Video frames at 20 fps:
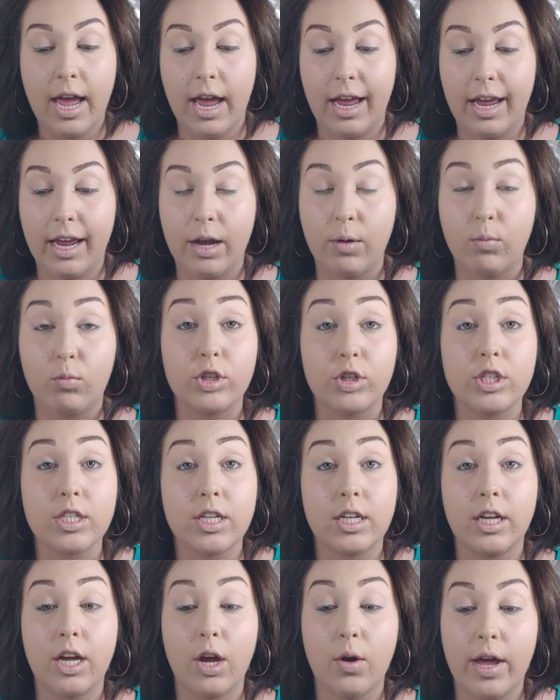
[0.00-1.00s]
And we're just
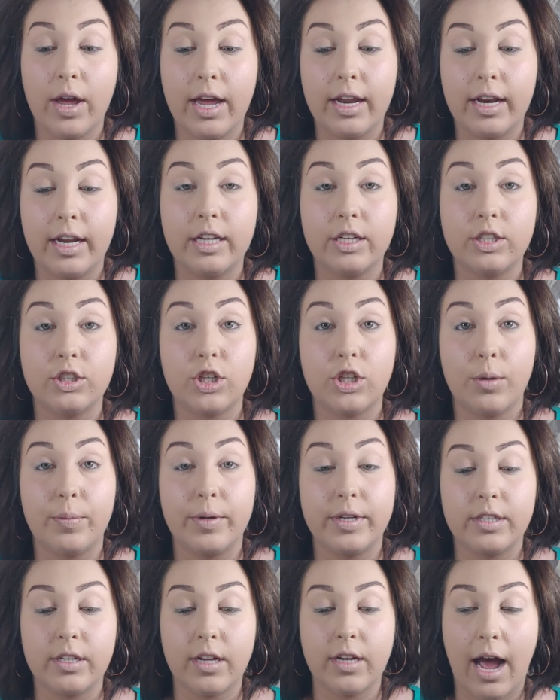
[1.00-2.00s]
gonna go ahead and jump
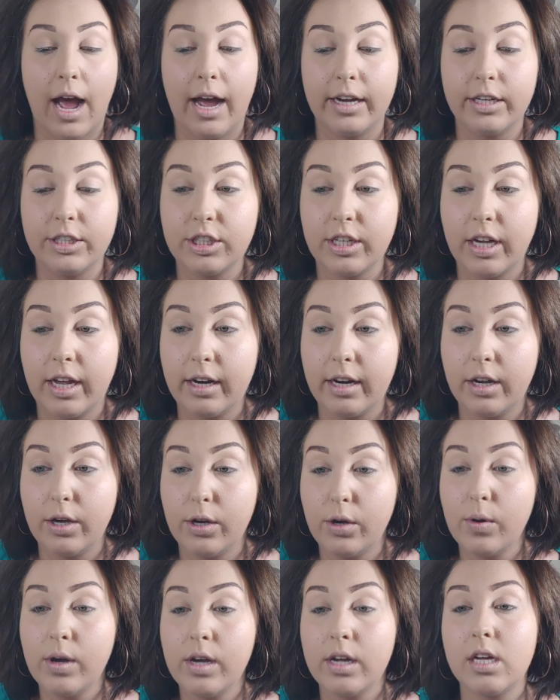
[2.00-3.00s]
into
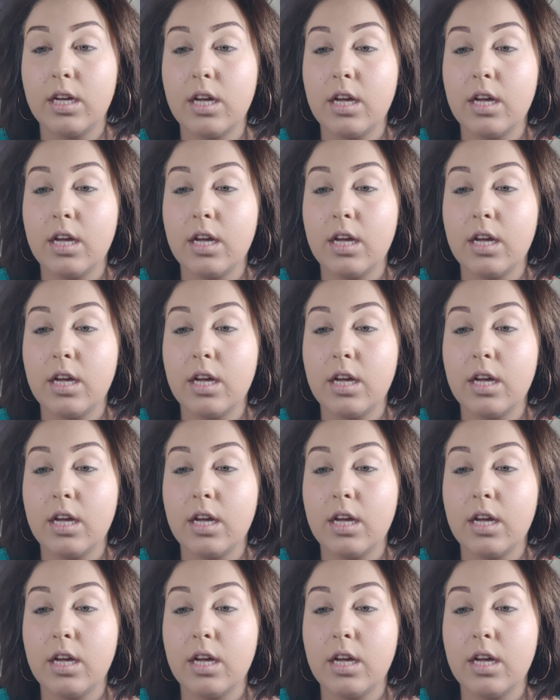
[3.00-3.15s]
eyeshadow.